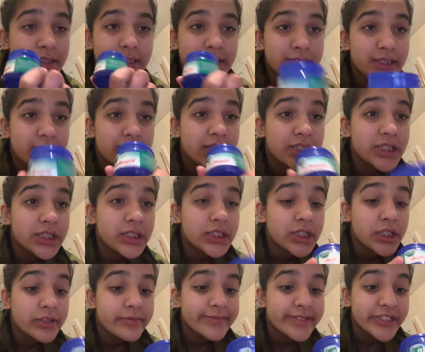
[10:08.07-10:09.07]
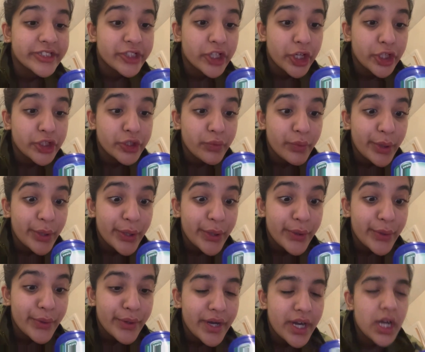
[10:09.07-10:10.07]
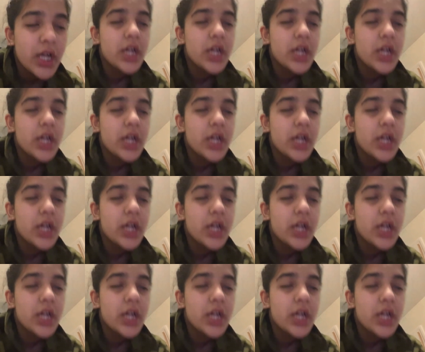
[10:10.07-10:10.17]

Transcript: this comes in touch with your...